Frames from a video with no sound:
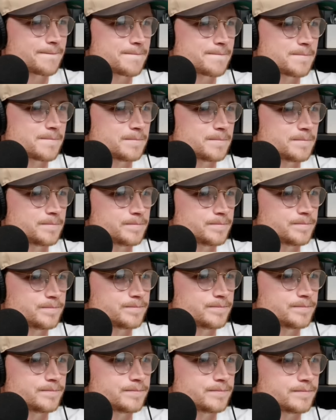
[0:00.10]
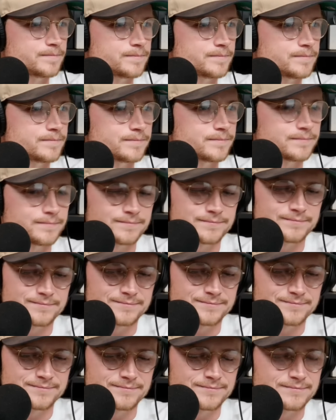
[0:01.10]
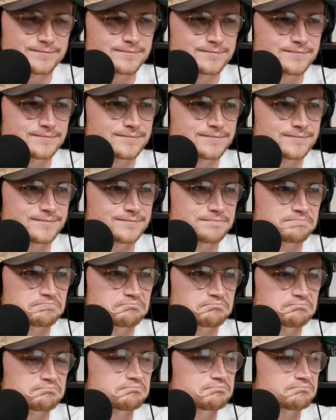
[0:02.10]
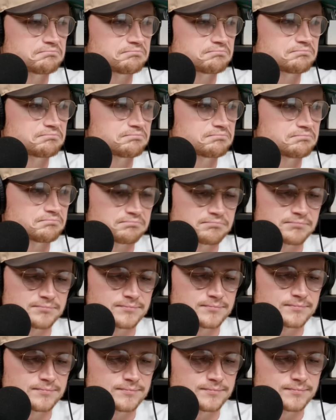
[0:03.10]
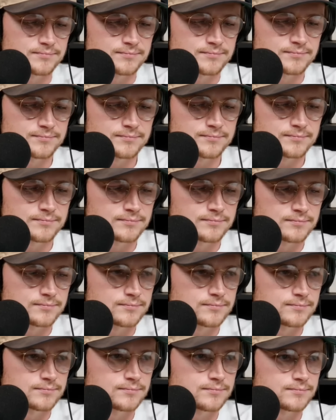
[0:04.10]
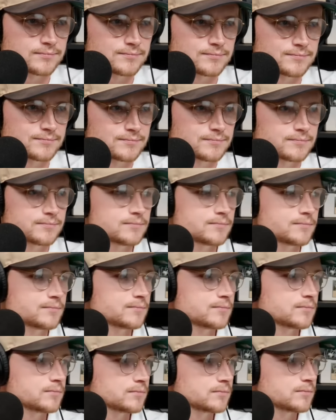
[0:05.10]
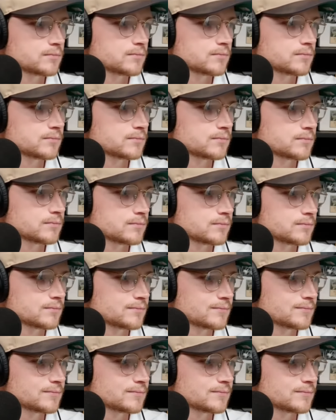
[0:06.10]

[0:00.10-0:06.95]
(not speaking)